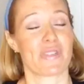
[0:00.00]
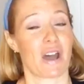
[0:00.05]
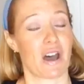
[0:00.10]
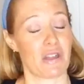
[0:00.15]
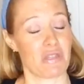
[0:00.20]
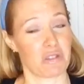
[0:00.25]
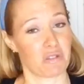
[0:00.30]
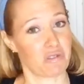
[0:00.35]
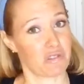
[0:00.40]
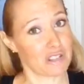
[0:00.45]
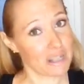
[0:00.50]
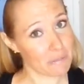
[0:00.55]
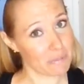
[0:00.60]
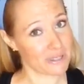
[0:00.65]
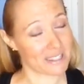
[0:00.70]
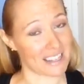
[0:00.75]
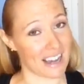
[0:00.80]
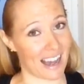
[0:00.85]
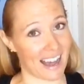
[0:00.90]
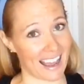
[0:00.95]
on the flip
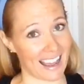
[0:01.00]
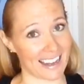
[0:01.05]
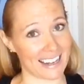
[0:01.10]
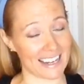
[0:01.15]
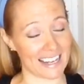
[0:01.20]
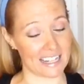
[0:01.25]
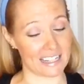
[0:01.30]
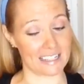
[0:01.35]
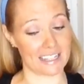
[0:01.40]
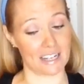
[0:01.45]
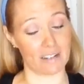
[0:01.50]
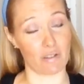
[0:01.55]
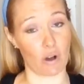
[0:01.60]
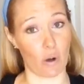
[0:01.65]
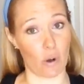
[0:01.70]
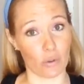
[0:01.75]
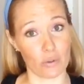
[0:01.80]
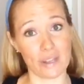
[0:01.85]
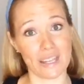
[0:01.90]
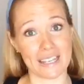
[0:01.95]
side, instead of
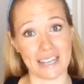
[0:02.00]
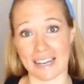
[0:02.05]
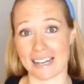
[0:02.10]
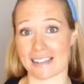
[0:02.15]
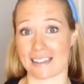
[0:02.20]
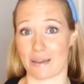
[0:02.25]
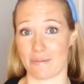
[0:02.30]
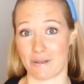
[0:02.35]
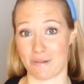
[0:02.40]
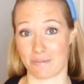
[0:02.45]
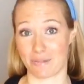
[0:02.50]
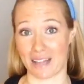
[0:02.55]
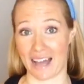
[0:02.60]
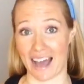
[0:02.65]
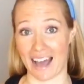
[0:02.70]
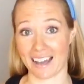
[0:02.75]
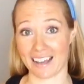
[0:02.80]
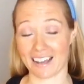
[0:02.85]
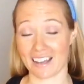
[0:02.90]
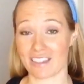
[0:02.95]
only getting them in
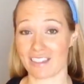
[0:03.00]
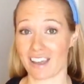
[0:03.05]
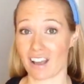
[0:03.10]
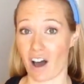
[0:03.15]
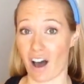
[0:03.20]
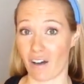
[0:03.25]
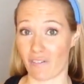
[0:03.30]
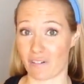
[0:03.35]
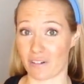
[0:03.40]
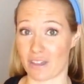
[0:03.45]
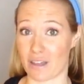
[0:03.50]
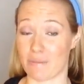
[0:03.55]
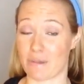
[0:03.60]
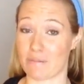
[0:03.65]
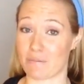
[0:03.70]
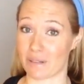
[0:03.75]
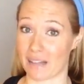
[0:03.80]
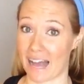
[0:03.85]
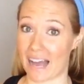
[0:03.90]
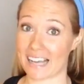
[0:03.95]
black, they offered them in
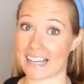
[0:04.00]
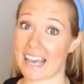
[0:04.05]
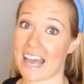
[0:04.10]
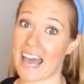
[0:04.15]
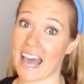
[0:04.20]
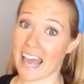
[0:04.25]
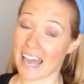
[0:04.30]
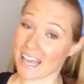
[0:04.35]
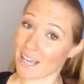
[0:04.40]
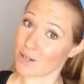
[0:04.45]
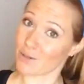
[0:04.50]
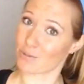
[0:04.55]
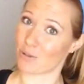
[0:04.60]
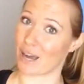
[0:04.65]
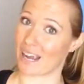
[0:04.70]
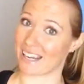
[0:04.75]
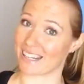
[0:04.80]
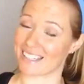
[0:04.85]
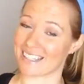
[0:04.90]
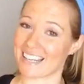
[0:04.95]
black and
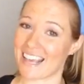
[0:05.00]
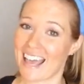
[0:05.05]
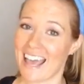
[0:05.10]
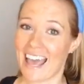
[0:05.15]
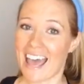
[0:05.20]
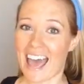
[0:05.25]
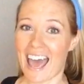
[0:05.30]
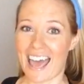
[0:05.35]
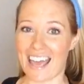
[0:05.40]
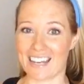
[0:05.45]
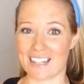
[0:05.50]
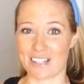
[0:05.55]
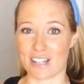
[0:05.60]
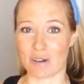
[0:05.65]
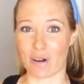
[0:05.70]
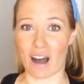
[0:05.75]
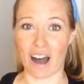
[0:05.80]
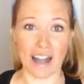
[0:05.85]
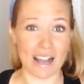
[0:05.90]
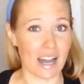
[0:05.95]
white. And
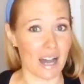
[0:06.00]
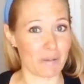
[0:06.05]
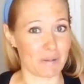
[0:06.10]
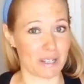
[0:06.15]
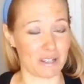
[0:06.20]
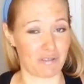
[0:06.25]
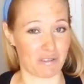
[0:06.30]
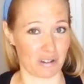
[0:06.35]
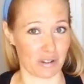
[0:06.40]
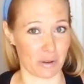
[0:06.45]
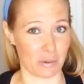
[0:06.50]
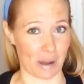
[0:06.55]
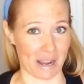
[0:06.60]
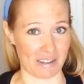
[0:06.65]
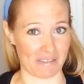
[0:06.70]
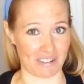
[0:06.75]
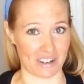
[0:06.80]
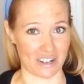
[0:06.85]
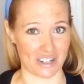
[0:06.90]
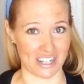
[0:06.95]
so I opted for the
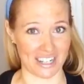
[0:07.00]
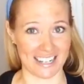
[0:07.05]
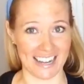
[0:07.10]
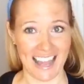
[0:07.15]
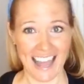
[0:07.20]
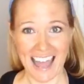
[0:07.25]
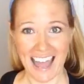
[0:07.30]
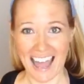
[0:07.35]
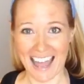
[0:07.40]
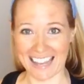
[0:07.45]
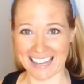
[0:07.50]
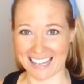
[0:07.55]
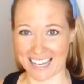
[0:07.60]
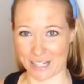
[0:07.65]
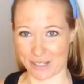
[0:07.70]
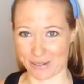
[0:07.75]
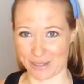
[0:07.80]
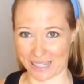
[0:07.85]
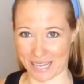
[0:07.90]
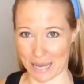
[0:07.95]
white version, and
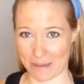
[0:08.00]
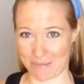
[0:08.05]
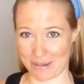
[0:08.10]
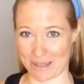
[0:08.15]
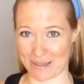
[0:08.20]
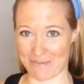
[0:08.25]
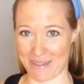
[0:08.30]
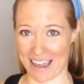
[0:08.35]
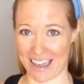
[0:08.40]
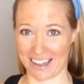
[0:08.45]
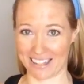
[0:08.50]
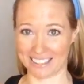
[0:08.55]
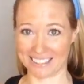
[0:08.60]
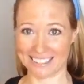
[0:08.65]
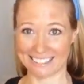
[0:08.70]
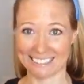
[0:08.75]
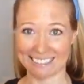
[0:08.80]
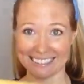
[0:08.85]
guess what came in the mail?